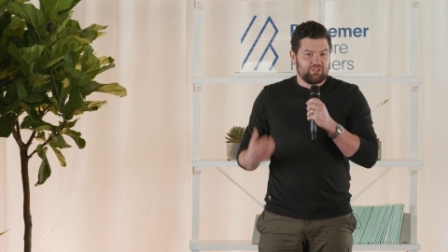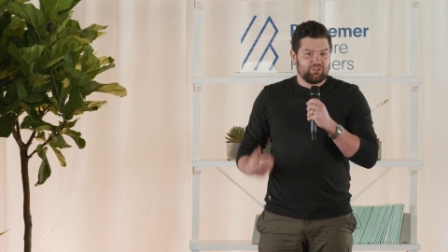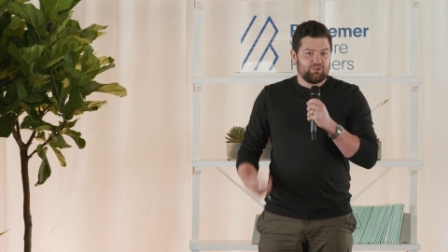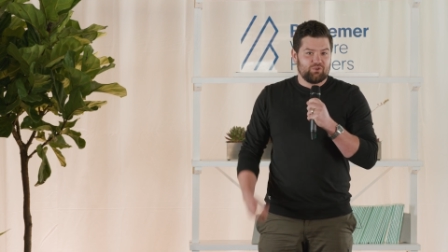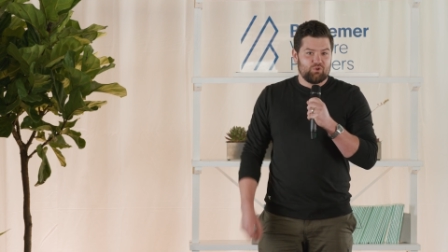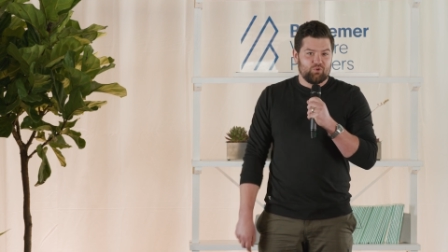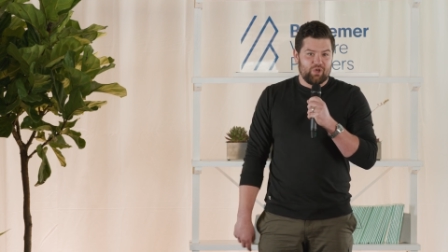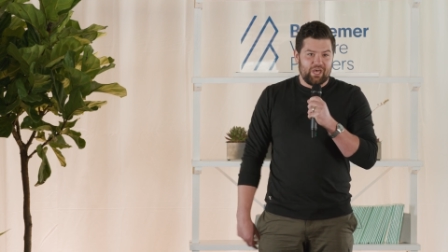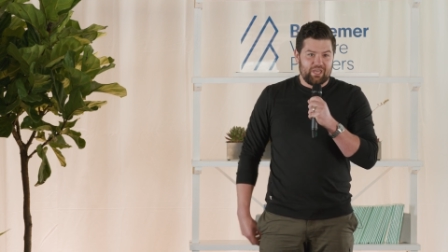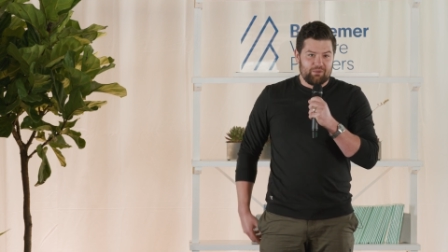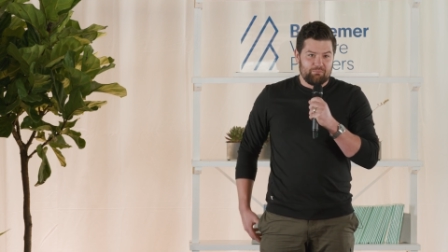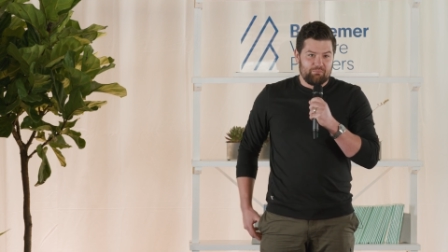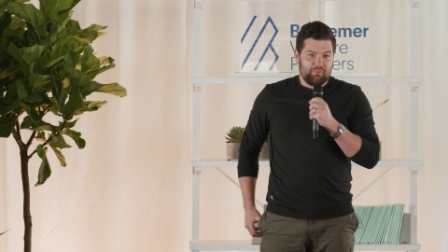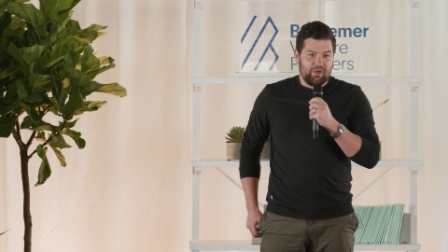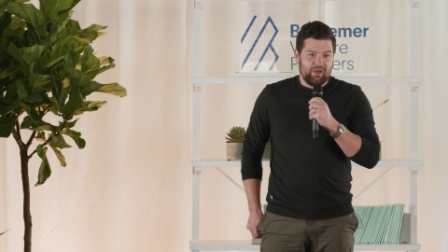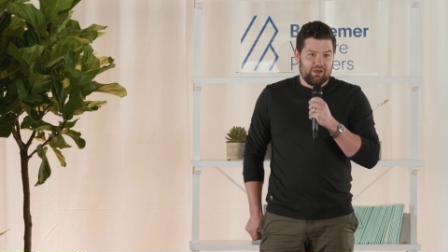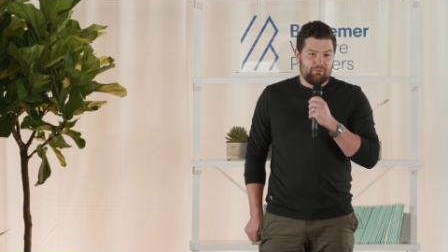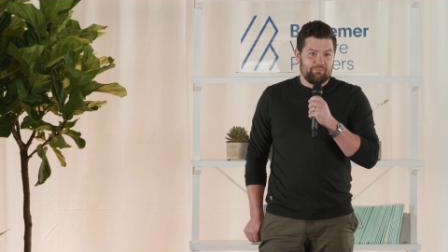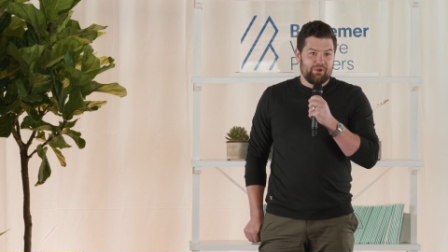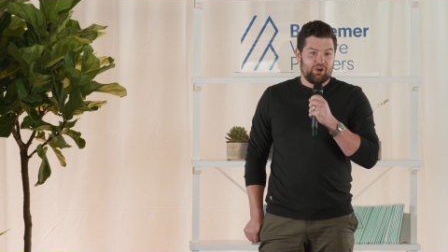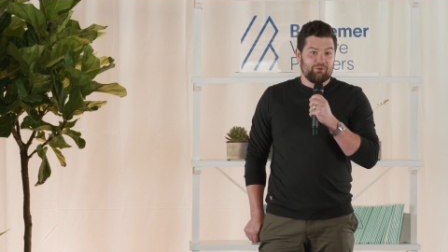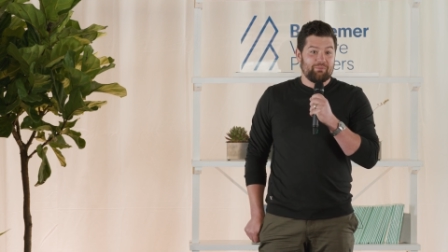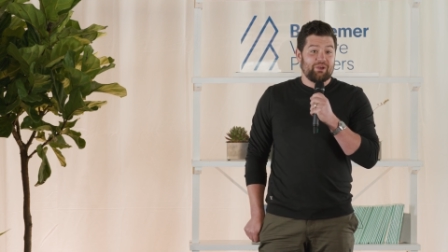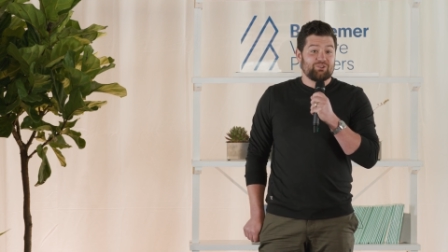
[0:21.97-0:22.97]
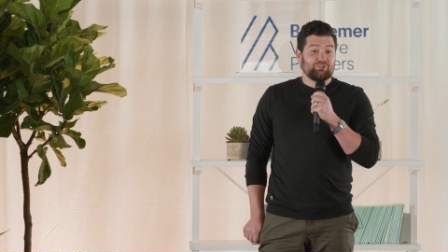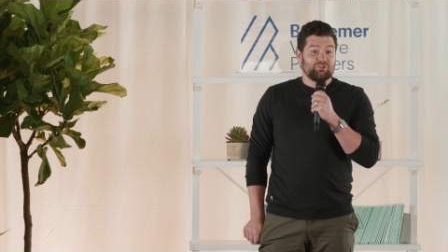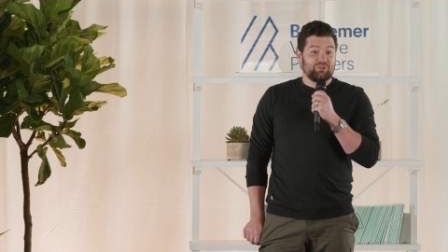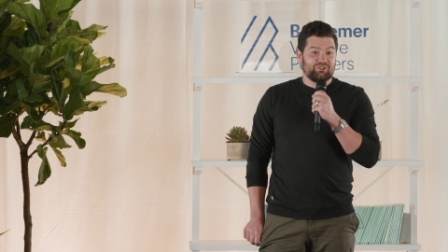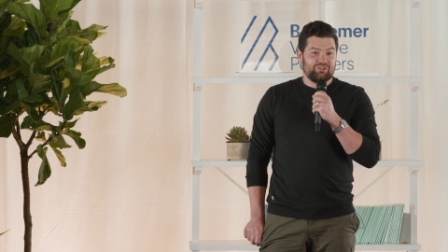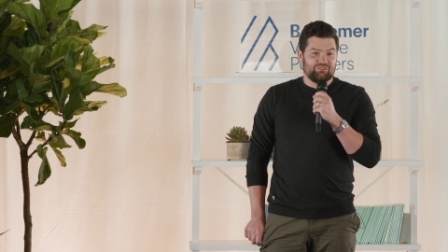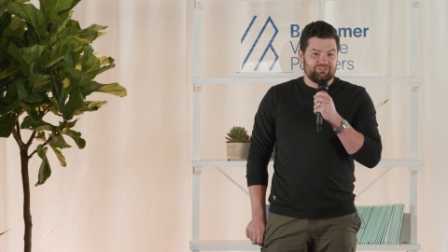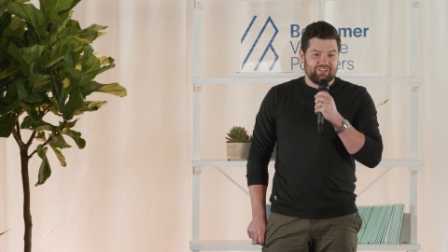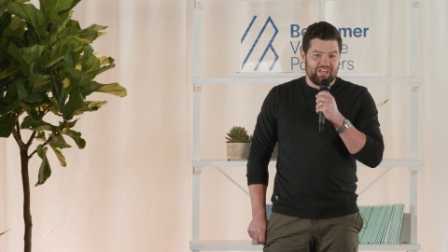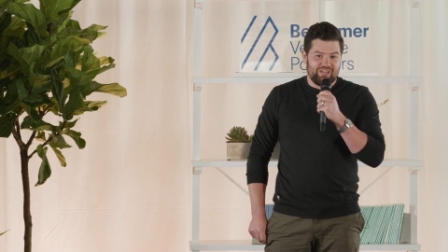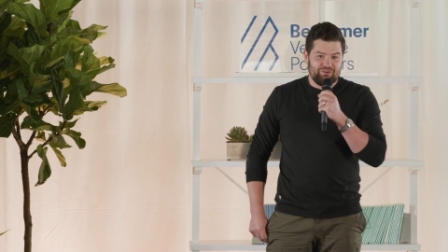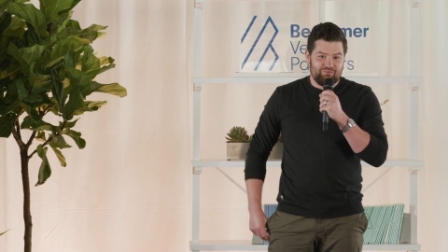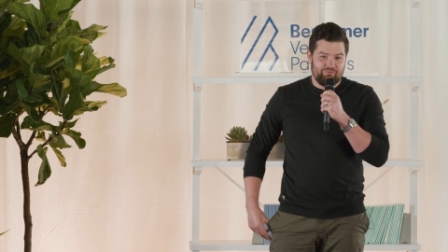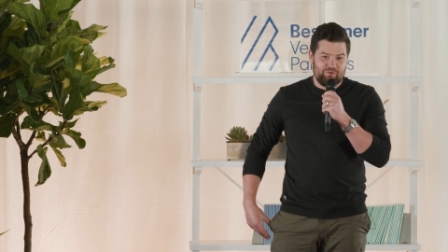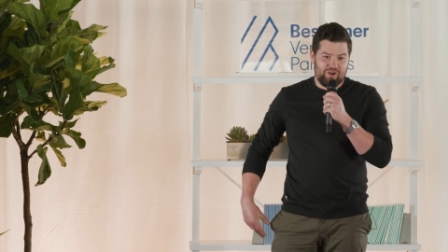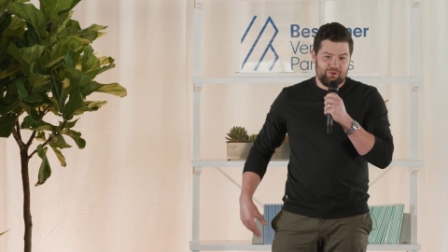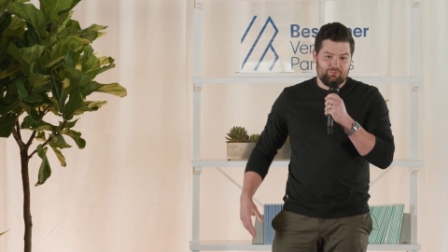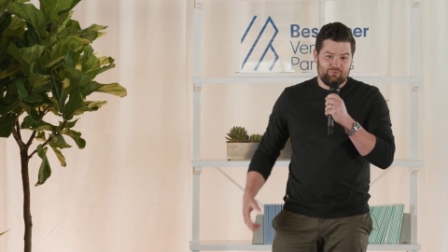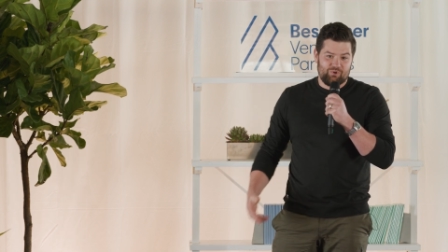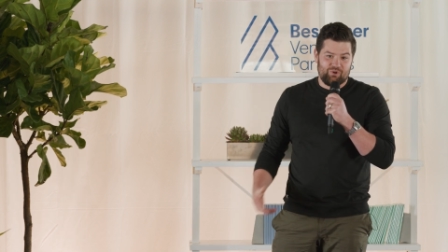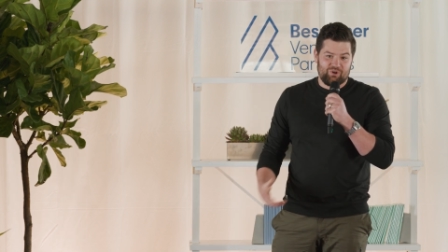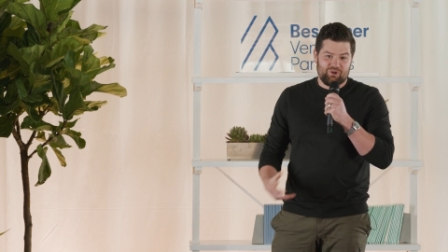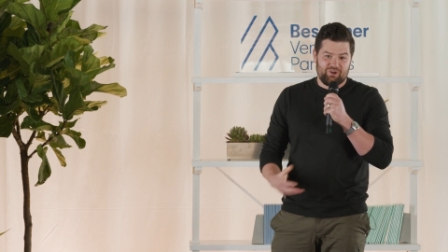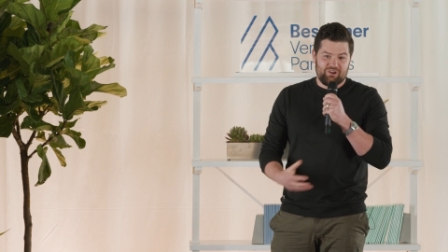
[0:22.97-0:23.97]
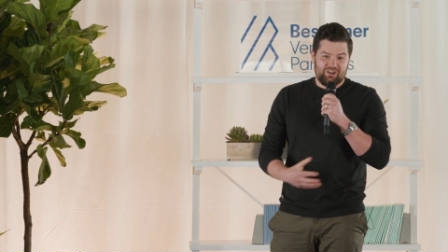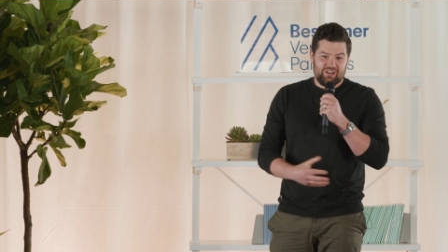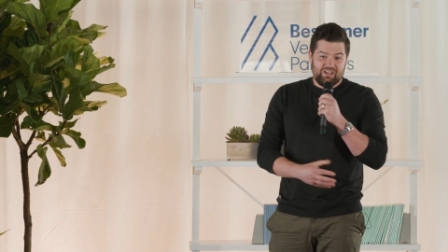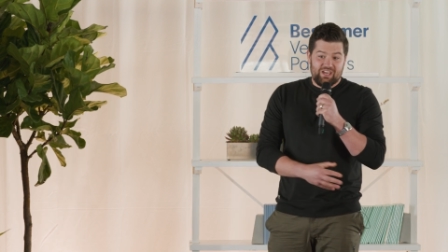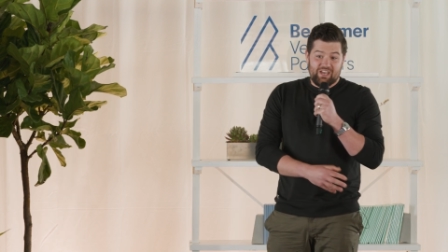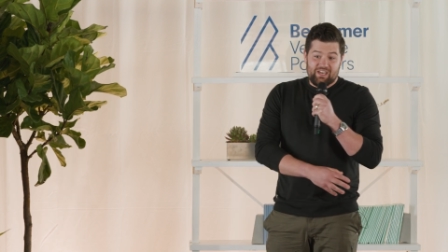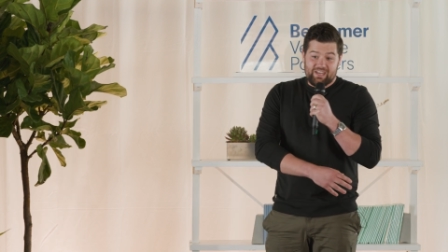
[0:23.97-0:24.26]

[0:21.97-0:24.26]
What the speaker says: new parametric design framework